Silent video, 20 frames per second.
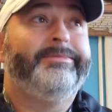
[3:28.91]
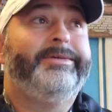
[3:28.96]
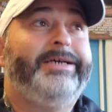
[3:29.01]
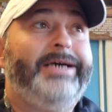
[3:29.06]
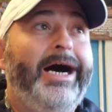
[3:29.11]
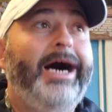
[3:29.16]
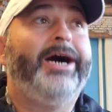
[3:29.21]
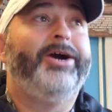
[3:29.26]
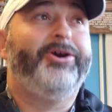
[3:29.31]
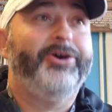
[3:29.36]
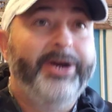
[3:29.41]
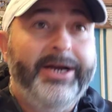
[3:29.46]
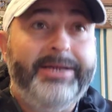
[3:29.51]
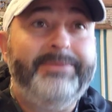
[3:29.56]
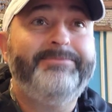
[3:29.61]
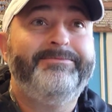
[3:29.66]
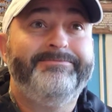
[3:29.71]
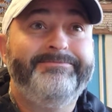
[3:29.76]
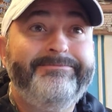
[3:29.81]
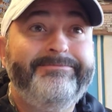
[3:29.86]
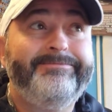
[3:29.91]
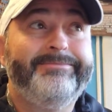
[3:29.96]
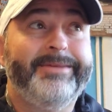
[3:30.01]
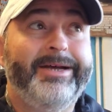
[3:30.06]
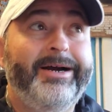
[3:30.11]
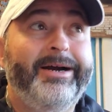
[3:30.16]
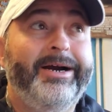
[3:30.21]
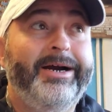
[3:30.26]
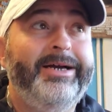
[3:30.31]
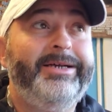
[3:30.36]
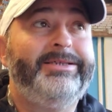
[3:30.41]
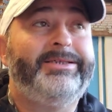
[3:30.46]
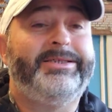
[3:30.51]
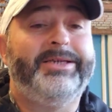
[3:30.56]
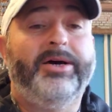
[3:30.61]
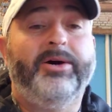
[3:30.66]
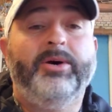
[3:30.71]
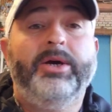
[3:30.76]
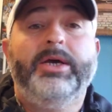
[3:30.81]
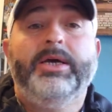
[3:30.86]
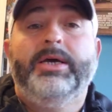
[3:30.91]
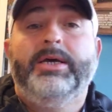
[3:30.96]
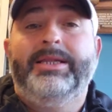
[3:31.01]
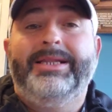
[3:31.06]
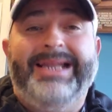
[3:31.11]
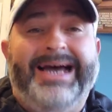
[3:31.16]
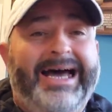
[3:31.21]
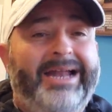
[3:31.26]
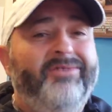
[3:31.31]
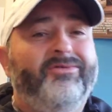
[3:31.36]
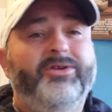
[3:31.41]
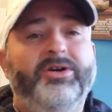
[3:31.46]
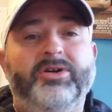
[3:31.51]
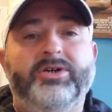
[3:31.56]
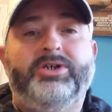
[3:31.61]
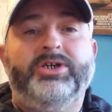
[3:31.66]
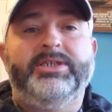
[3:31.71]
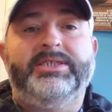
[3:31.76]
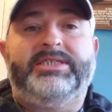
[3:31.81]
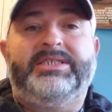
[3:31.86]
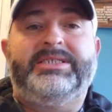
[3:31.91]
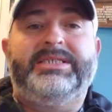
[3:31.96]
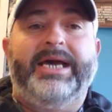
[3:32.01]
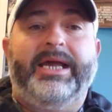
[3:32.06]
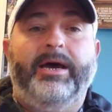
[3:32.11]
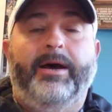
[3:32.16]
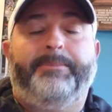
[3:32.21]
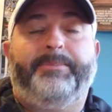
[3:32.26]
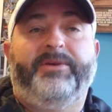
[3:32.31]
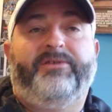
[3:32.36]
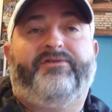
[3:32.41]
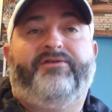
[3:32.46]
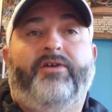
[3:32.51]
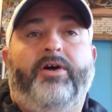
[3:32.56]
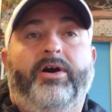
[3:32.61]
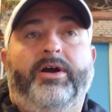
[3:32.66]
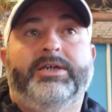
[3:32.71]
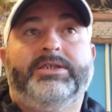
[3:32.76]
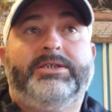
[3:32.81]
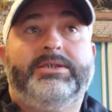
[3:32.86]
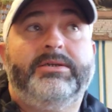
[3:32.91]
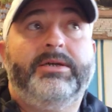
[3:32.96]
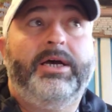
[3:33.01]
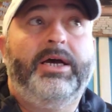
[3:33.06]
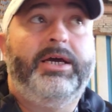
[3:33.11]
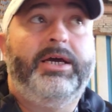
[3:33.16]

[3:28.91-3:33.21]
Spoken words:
Conquer it. All right? So not a real good setup as far as,